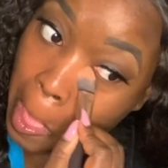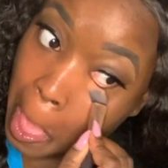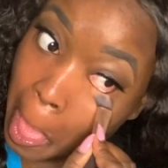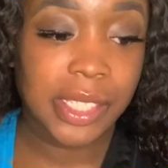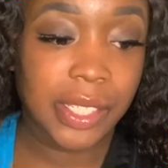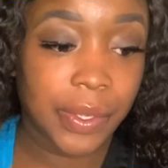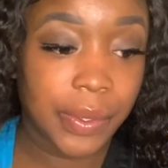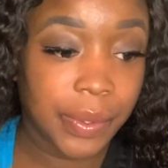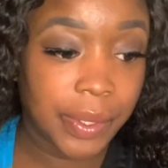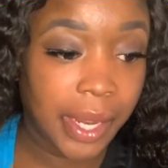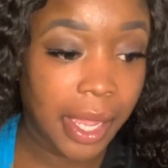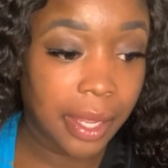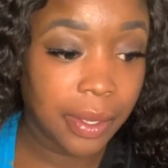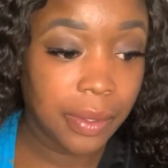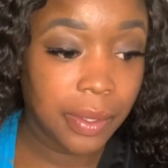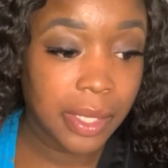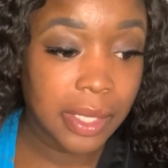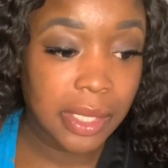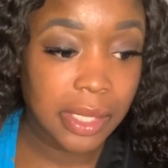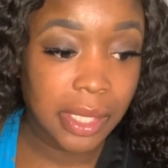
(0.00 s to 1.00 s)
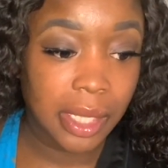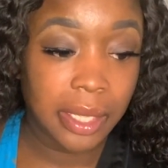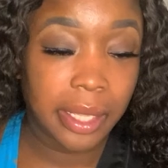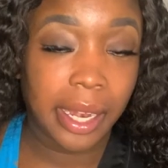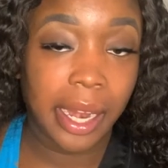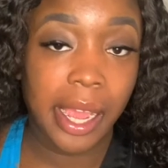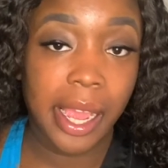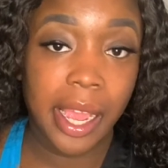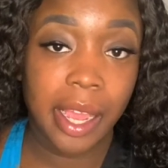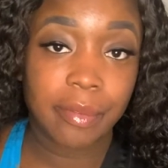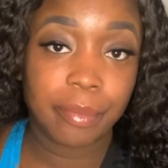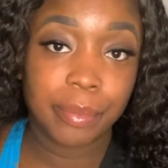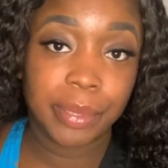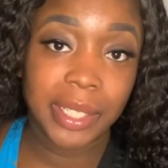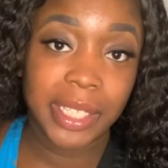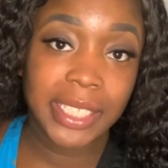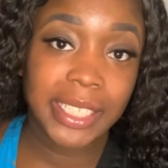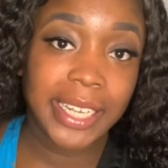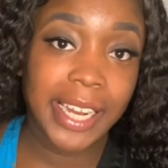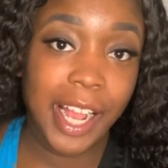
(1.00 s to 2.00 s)
So now you can see that I have
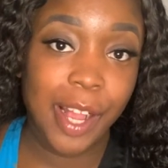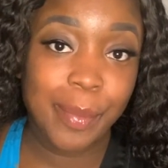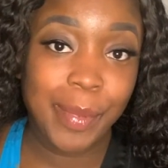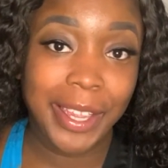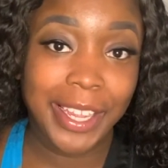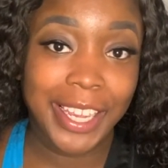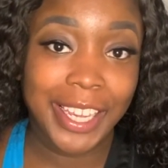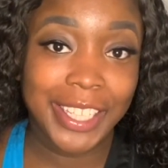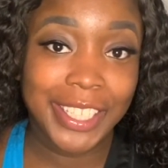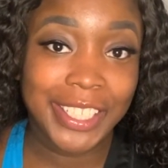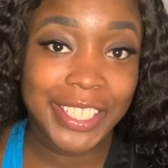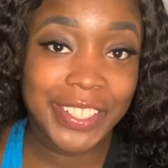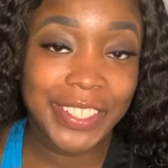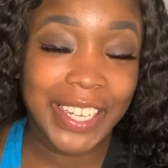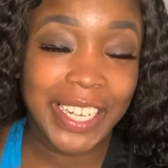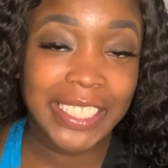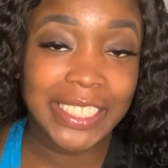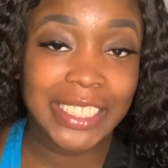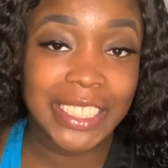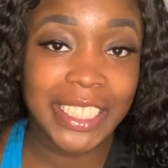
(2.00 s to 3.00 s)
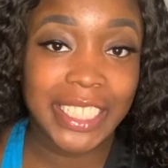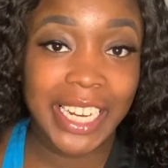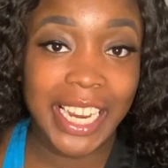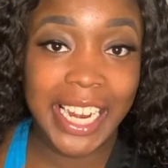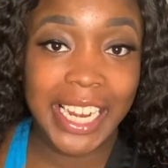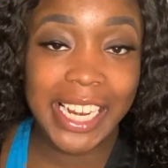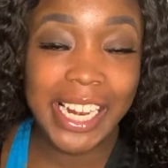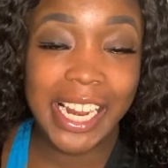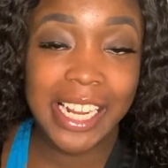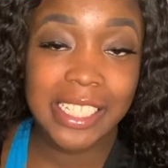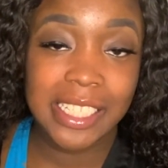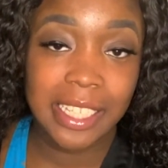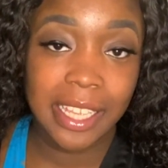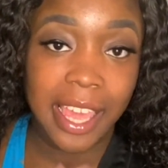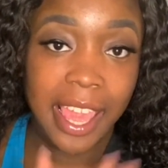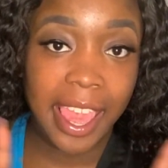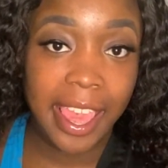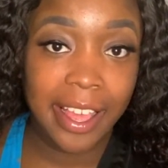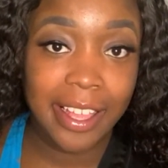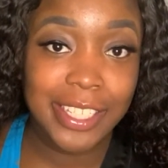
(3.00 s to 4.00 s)
blended out my color corrector and it has
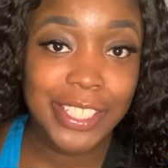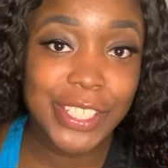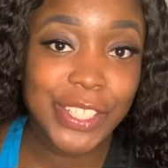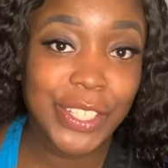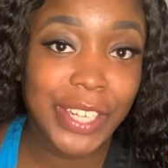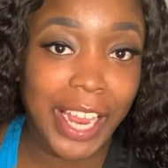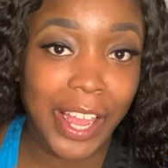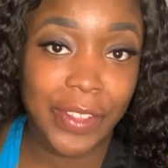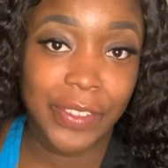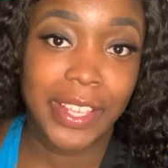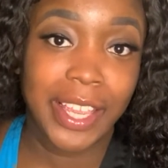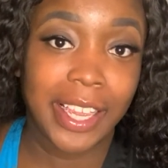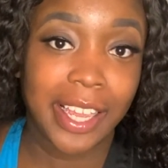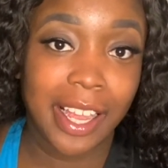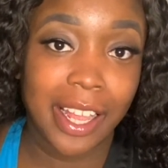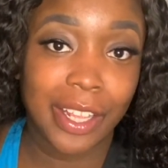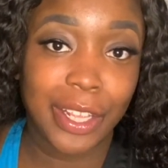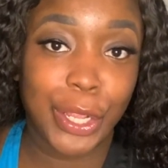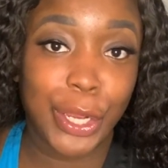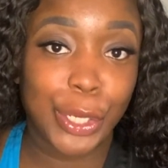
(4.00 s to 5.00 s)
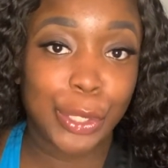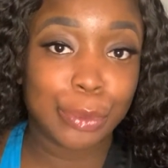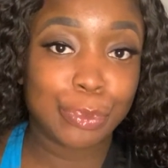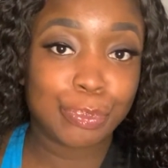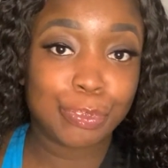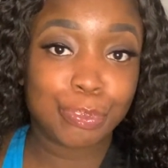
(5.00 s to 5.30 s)
canceled out that color.